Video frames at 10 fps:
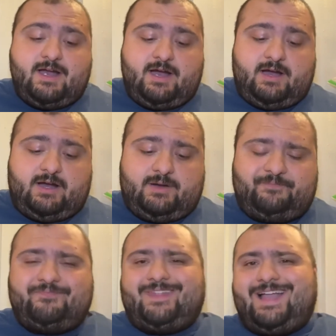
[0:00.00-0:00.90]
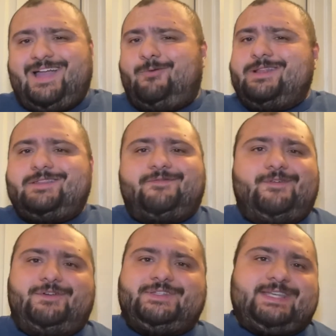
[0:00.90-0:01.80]
Um, I went the
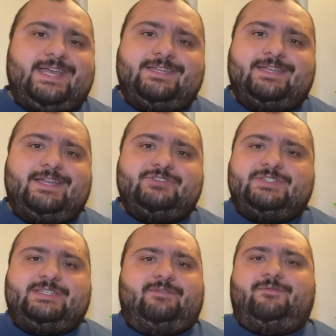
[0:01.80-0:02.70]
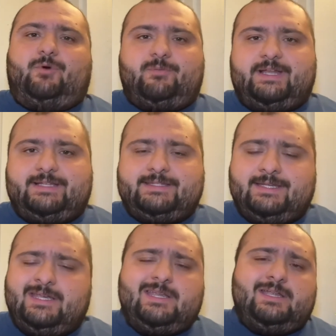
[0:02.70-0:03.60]
full send and just did four minutes.
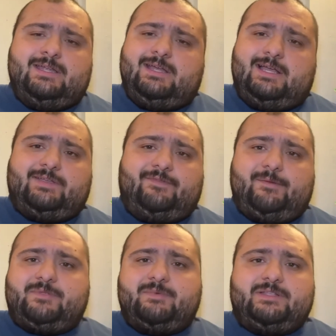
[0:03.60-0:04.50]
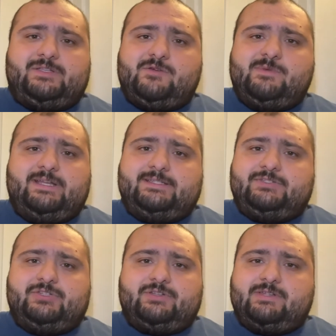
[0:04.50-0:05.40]
I flipped them at two minutes
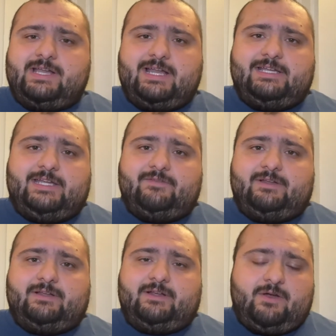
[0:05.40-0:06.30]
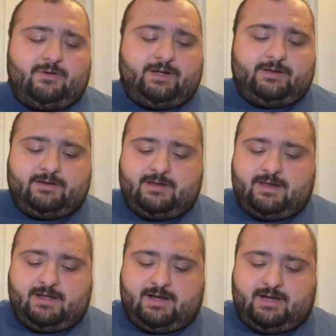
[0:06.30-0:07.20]
just so they got an even coating.
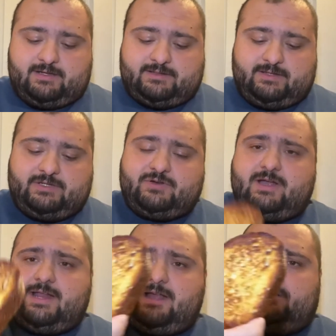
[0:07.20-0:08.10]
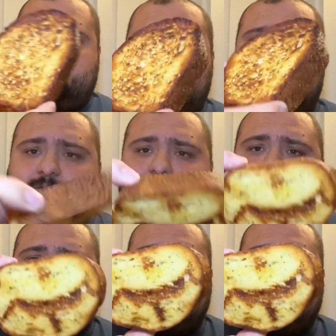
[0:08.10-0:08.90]
Uh, so let's try it out. Here we go.